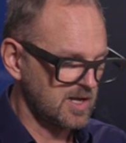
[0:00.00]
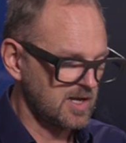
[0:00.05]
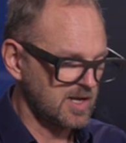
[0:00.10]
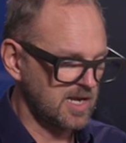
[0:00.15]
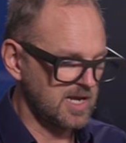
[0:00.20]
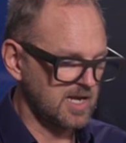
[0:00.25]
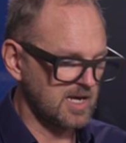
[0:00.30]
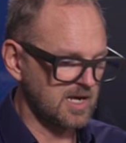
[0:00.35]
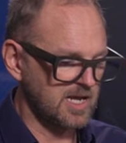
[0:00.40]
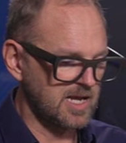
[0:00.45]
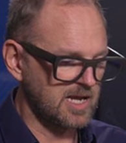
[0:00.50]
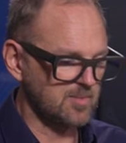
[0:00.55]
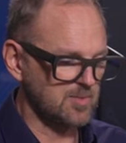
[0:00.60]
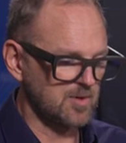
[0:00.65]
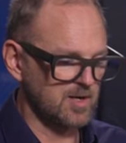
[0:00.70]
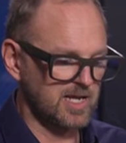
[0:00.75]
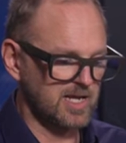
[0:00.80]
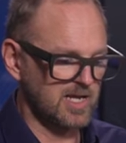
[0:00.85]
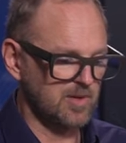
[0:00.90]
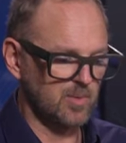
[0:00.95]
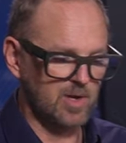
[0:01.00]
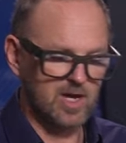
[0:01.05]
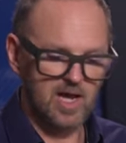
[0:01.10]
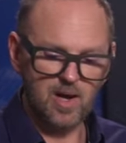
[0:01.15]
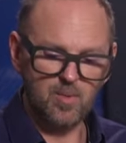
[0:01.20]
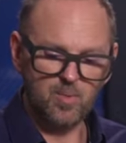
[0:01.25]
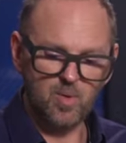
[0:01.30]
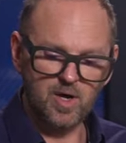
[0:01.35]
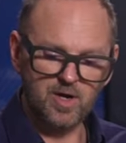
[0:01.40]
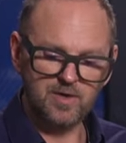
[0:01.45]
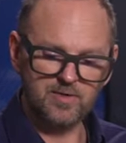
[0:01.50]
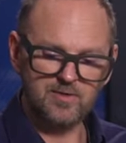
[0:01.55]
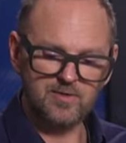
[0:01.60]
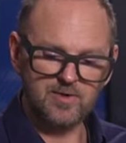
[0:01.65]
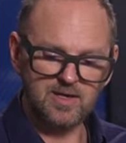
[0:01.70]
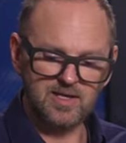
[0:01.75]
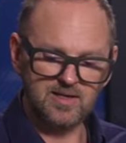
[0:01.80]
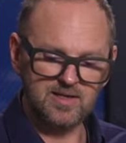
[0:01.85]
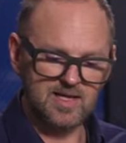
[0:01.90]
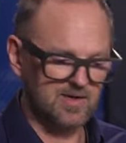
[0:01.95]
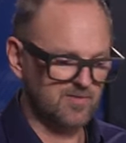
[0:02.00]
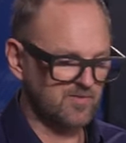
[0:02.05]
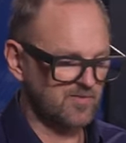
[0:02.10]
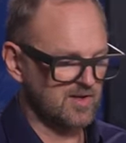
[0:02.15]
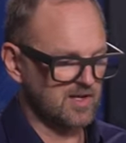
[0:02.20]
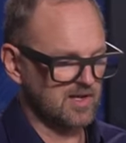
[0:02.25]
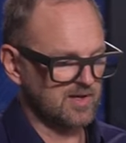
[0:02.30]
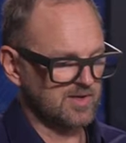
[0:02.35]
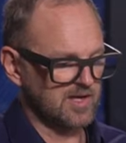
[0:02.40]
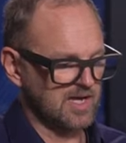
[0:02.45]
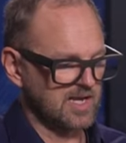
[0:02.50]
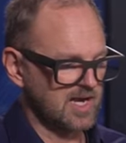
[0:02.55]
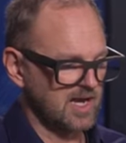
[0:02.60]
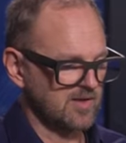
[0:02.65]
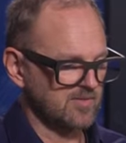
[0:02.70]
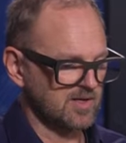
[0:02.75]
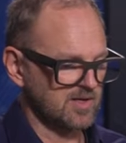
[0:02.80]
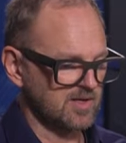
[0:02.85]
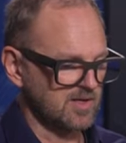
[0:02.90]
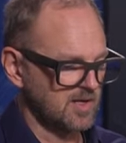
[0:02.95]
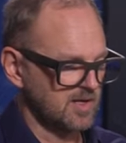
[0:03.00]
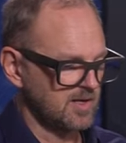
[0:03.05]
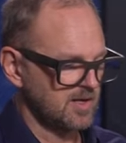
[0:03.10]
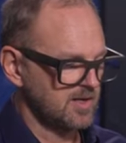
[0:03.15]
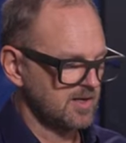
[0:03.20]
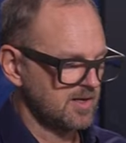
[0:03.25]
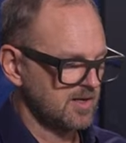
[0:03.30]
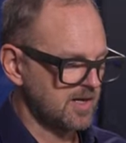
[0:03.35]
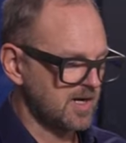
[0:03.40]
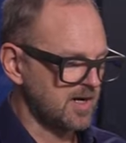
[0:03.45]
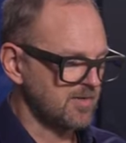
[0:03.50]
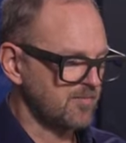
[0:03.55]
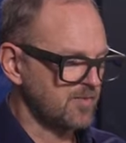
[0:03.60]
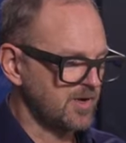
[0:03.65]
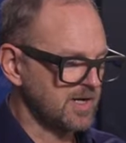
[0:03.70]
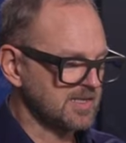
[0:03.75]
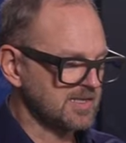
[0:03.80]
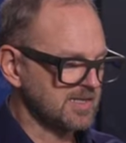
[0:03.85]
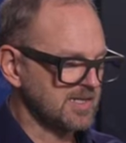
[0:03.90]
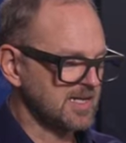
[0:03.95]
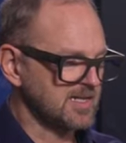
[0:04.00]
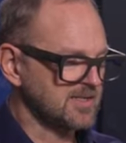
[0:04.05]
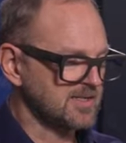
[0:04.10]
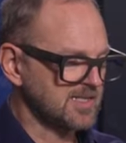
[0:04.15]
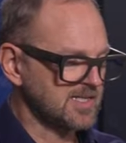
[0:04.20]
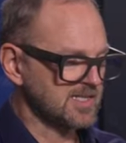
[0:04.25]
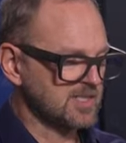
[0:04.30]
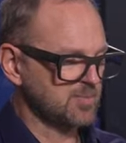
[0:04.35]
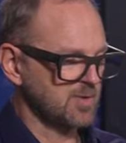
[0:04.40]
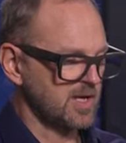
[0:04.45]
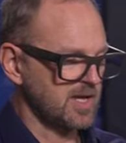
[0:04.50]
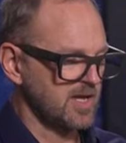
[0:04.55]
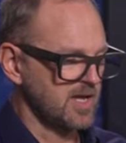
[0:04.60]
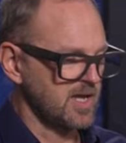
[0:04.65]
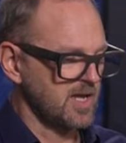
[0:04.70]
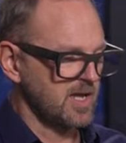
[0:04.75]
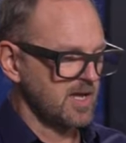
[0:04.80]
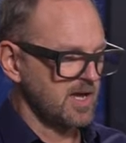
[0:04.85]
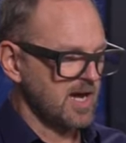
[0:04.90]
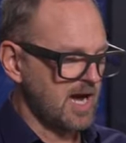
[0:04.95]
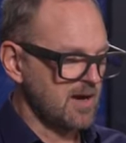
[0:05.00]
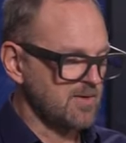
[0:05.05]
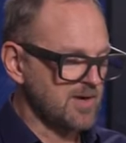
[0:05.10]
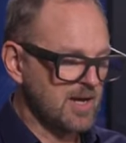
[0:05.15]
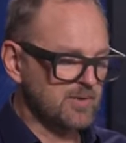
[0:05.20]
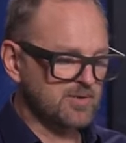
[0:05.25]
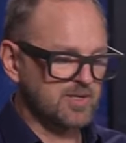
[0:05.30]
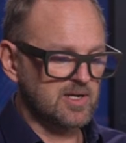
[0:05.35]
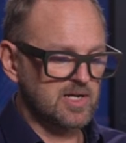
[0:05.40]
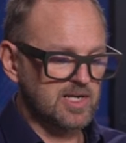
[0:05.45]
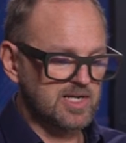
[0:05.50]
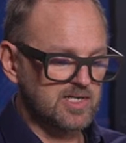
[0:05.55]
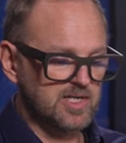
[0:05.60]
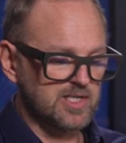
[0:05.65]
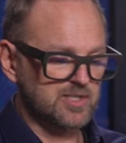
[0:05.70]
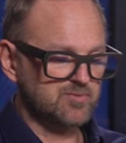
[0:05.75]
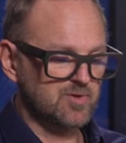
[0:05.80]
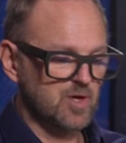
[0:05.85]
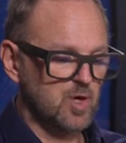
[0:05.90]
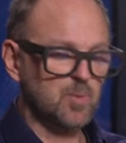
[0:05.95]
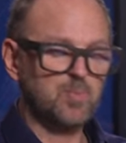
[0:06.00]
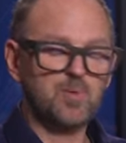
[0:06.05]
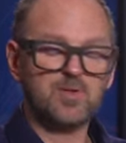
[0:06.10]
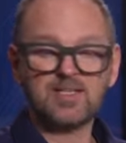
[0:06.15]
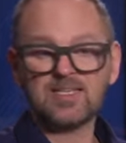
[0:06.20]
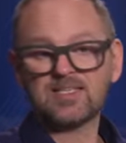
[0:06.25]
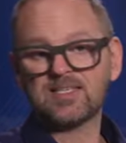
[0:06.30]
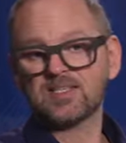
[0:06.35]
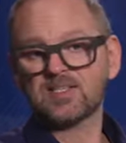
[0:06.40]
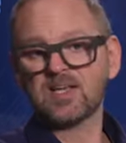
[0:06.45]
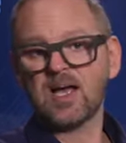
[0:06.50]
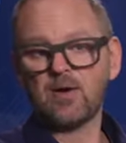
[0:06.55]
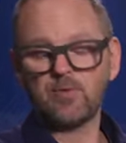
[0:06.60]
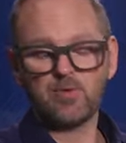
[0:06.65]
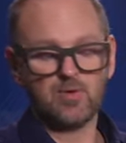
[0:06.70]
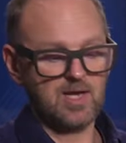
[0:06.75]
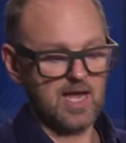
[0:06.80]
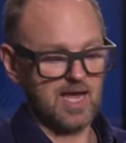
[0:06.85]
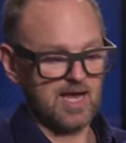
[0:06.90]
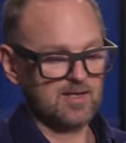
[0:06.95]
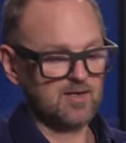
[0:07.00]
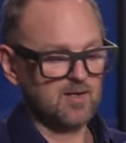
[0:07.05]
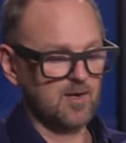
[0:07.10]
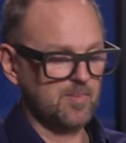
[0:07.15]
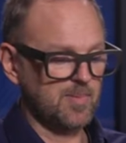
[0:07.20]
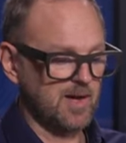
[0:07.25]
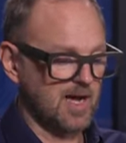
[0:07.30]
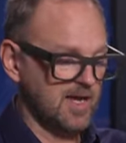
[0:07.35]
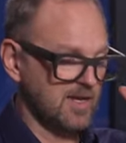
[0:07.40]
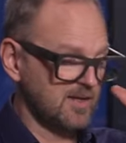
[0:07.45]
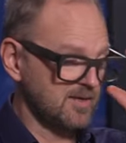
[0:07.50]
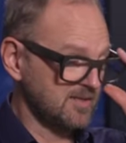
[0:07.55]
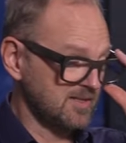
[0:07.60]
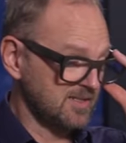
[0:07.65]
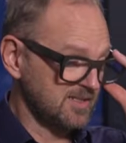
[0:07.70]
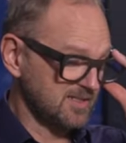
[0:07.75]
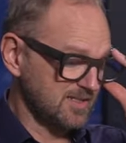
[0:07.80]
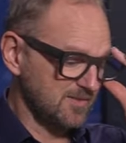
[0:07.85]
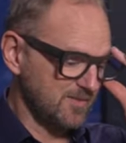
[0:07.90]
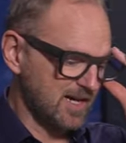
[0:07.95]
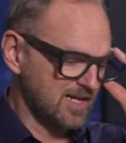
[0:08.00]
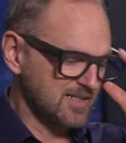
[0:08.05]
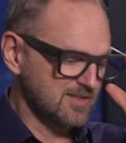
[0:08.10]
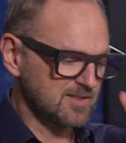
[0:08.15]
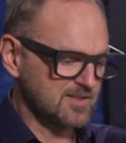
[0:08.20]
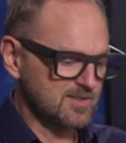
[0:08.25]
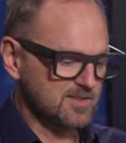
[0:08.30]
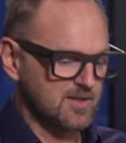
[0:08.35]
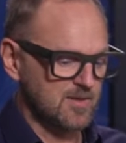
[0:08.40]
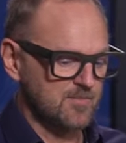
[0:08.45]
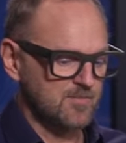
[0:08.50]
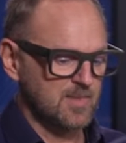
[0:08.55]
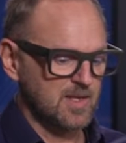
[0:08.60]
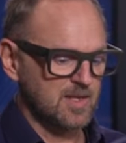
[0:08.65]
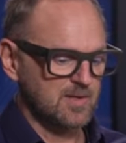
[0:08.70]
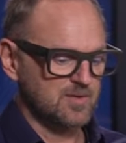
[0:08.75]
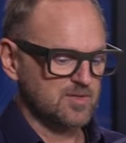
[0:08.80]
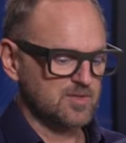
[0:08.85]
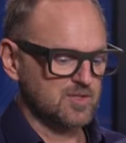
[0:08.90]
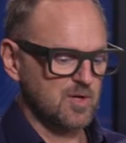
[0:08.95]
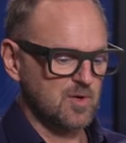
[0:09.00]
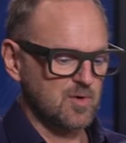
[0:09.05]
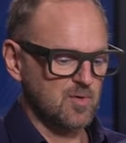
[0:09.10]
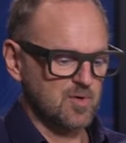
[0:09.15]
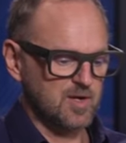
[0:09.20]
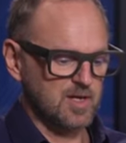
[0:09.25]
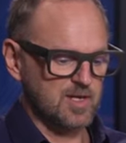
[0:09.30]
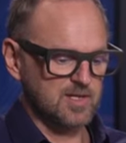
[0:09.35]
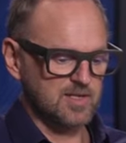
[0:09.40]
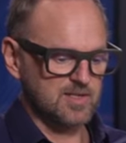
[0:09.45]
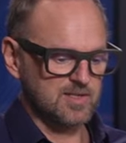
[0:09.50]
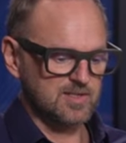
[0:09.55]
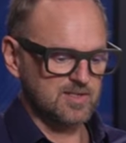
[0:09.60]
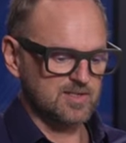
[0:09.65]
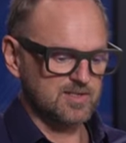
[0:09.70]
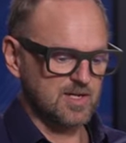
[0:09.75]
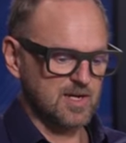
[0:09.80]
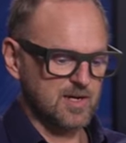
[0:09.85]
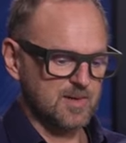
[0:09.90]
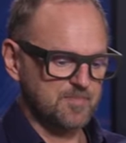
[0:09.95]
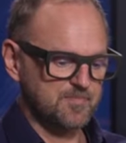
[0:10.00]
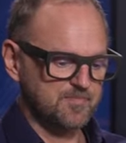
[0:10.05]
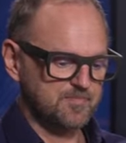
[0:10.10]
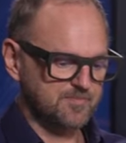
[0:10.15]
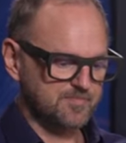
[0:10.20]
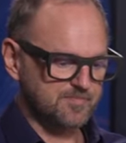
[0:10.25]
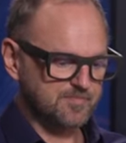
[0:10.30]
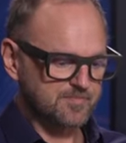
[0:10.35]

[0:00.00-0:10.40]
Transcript: a label any way I want in that field and have it are written in the display. I'll now delete this row, but this is how you can combine these devices. So it is um,